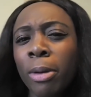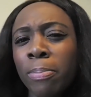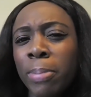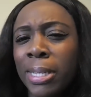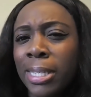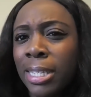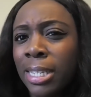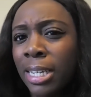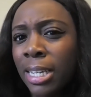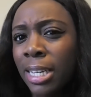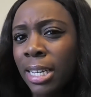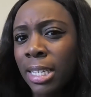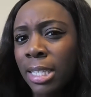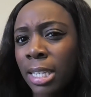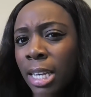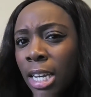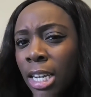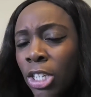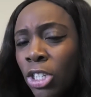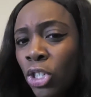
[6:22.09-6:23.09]
Bicester
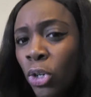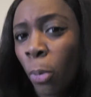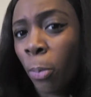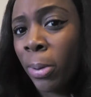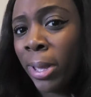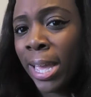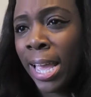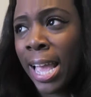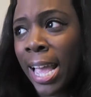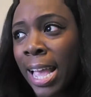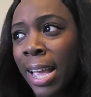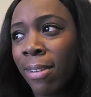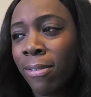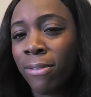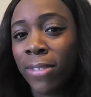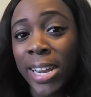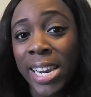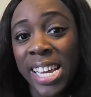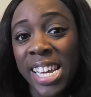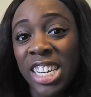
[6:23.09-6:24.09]
is a shopping
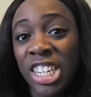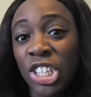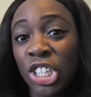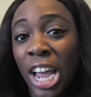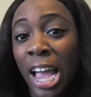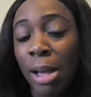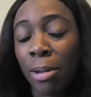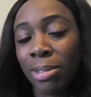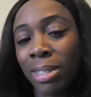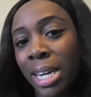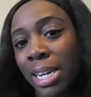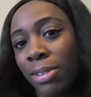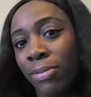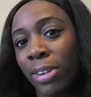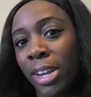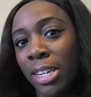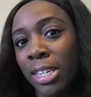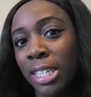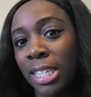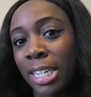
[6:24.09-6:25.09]
village outside of
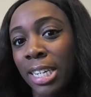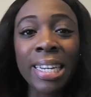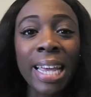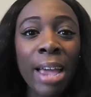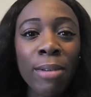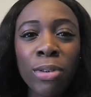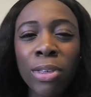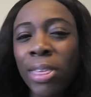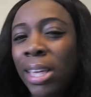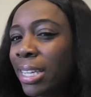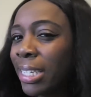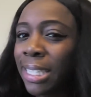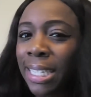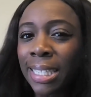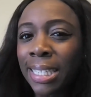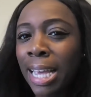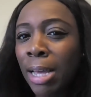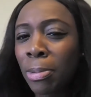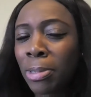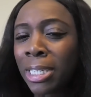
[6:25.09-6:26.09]
London. Everything is
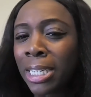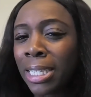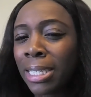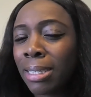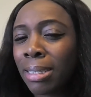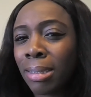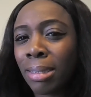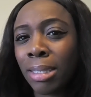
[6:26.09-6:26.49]
discounted.